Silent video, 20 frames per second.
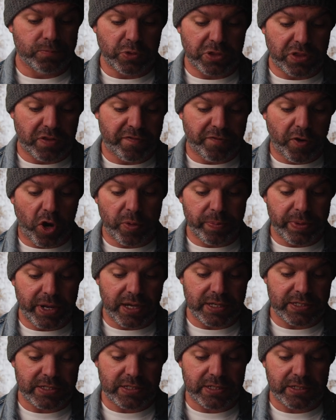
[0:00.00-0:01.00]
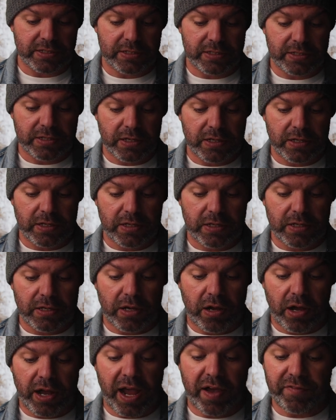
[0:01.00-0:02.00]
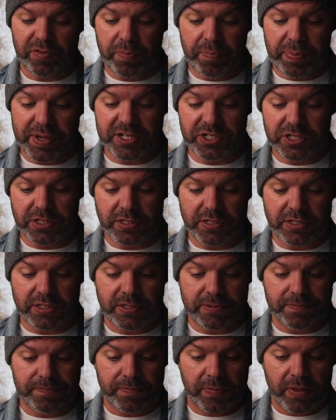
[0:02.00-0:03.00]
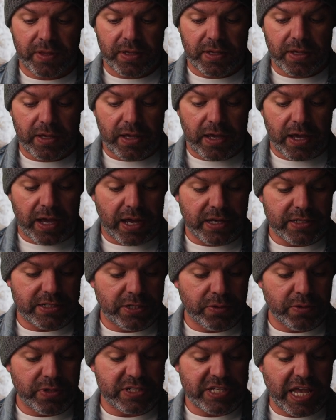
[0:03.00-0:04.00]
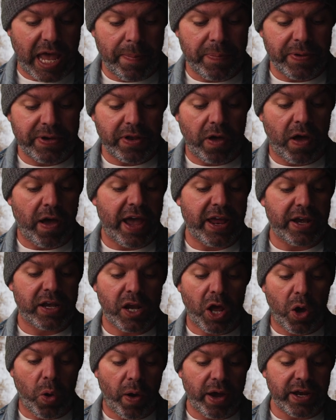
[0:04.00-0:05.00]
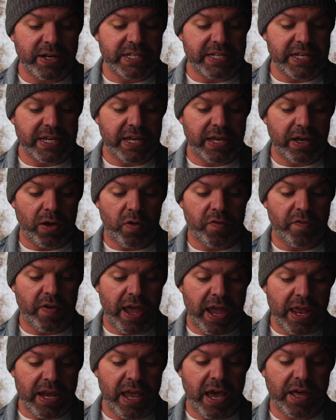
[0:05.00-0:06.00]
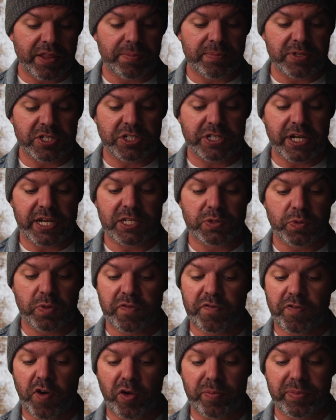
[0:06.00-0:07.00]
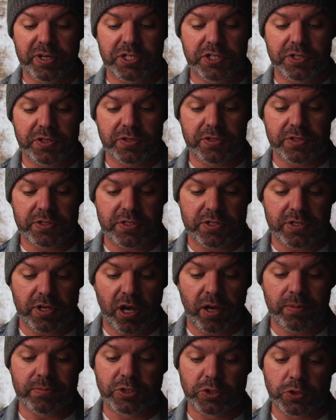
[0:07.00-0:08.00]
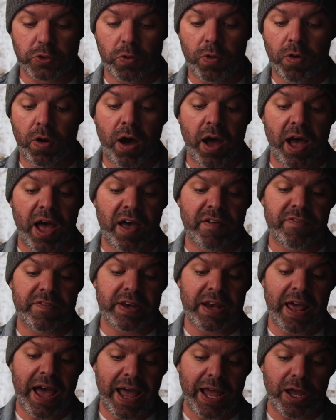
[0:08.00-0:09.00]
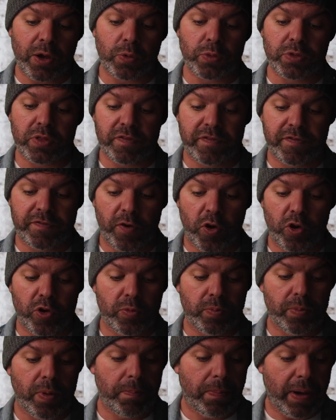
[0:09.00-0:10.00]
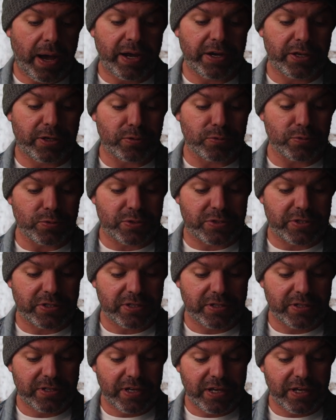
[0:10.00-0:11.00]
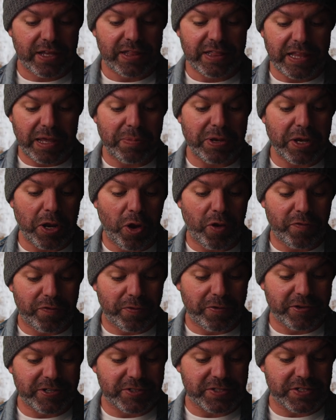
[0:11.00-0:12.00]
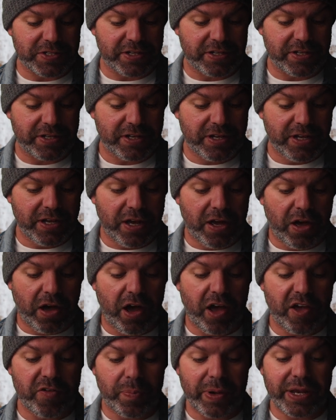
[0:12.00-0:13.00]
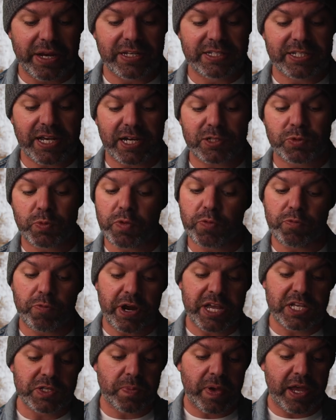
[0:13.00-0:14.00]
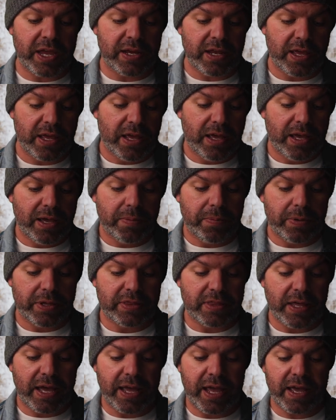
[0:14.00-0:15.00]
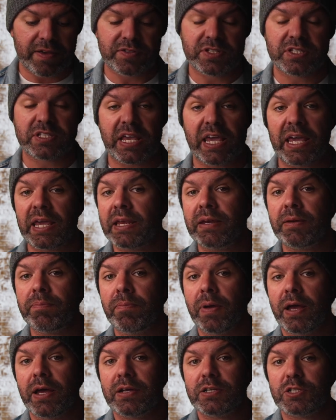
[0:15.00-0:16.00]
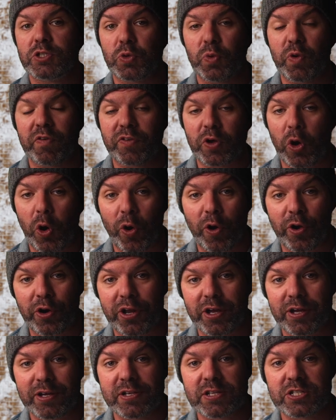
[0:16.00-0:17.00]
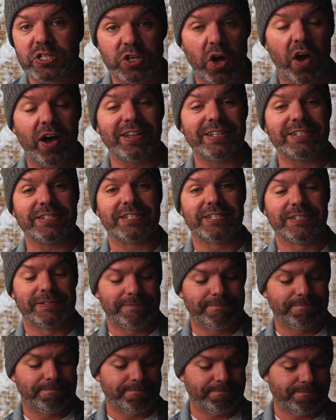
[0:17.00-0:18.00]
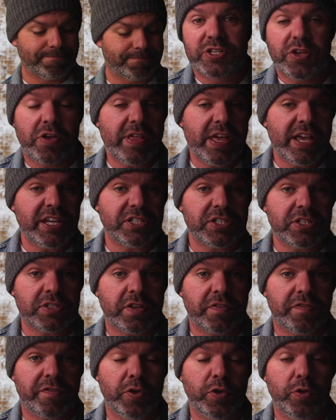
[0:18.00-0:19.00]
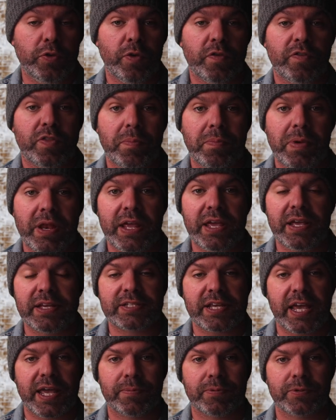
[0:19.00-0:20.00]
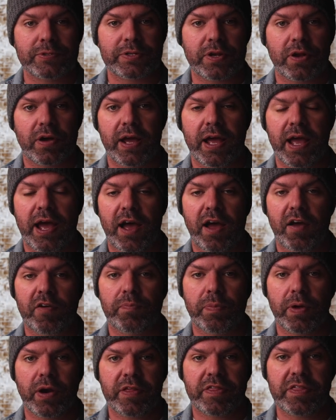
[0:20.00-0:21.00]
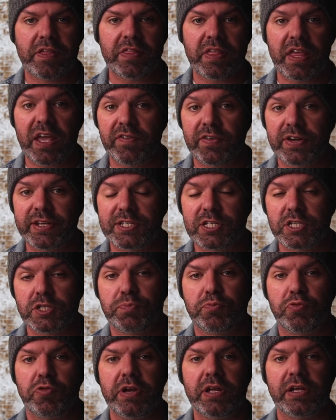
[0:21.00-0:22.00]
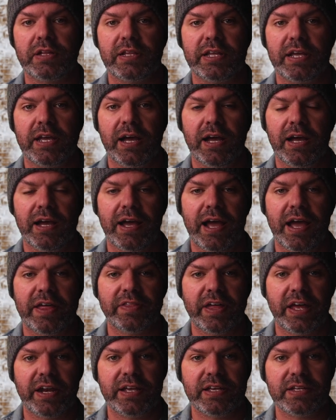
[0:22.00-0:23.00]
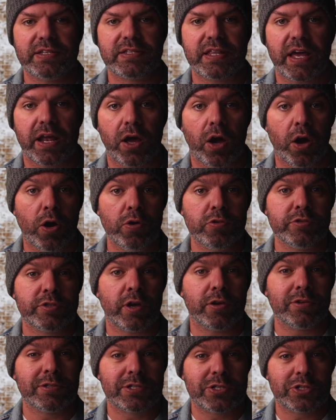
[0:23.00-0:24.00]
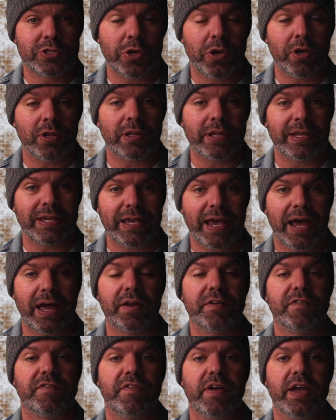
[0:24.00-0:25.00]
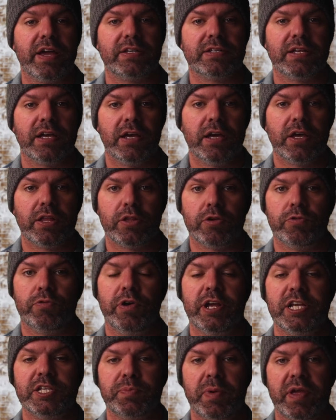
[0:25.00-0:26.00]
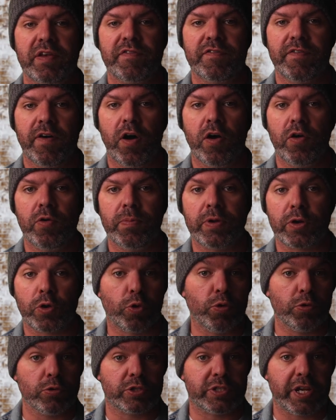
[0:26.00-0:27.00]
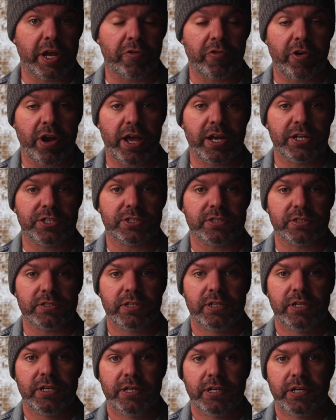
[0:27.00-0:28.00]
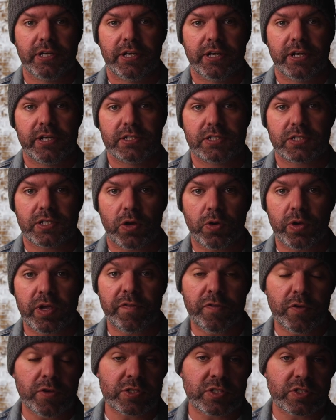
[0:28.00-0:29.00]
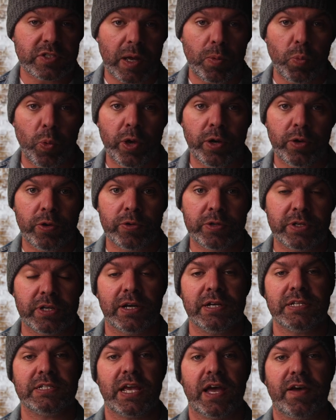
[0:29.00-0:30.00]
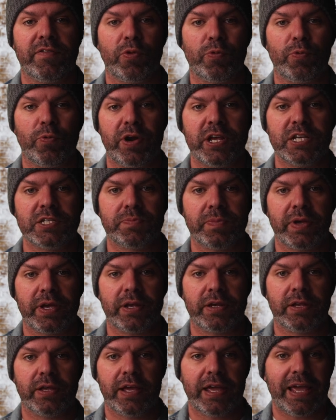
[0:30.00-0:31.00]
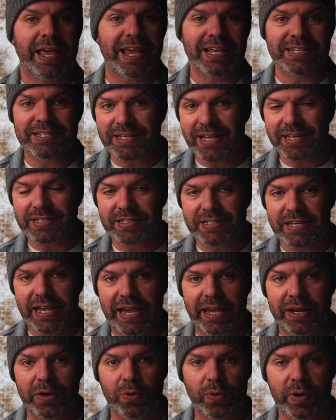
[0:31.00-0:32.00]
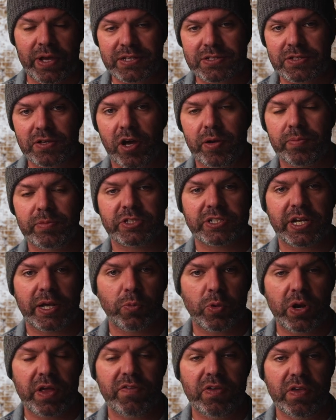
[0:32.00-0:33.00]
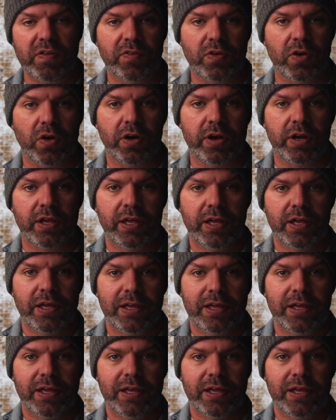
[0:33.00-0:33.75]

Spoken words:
with the foam dust. I have the pictures. Until this happened, I had no idea of any other machines with foam issues. I'm sure I have inhaled the foam particles. Let me know if you're interested. I have been in touch with ResMed, but they have seemed to have gone silent. So there's just a few of the many examples that I have, but I think the evidence is pretty clear, and that is that ozone certainly can affect the ResMed foam and cause degradation. So if you're someone who does have a ResMed AirSense 10 or S9 machine, whatever you've got,